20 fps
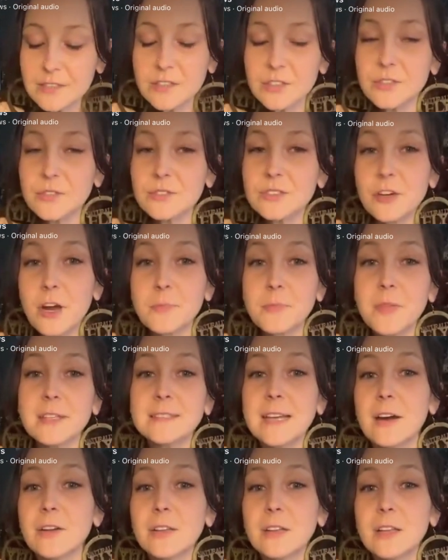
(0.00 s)
to drop that
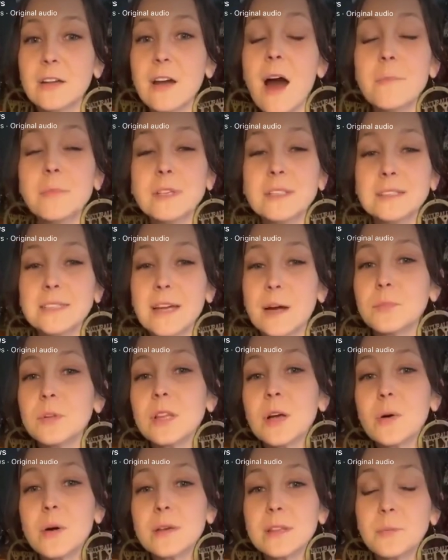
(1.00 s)
down in the comments down
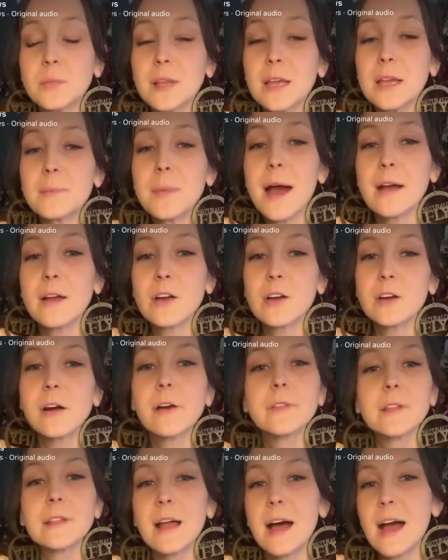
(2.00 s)
below on the playback or
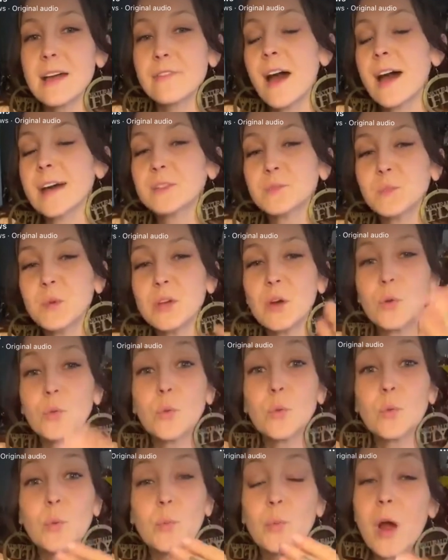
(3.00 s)
on the live as we go
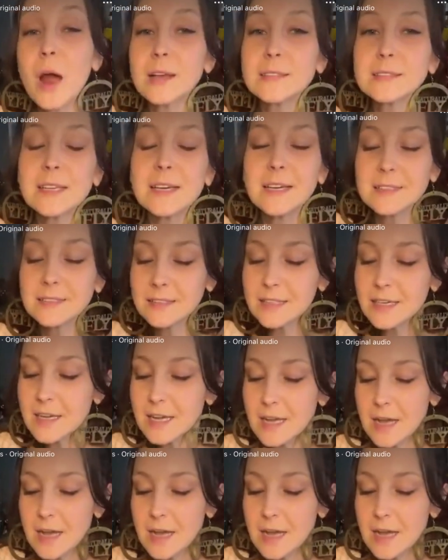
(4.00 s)
through the process.